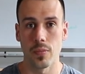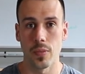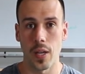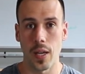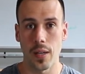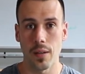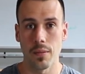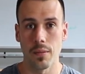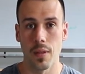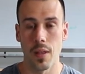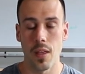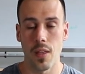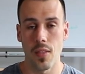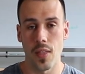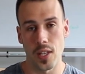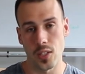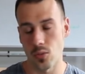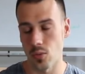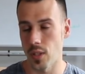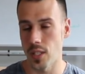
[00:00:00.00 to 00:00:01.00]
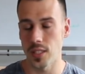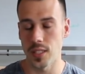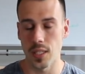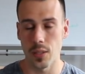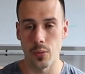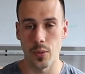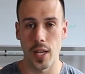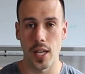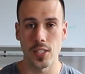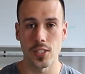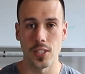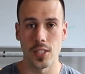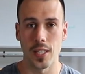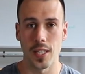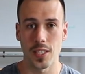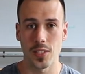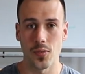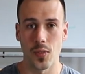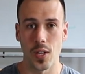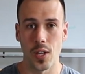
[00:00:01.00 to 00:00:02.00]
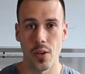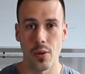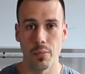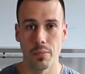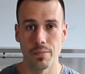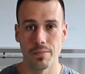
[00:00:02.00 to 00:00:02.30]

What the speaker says: Okay, thanks for listening. We'll catch you in the next video.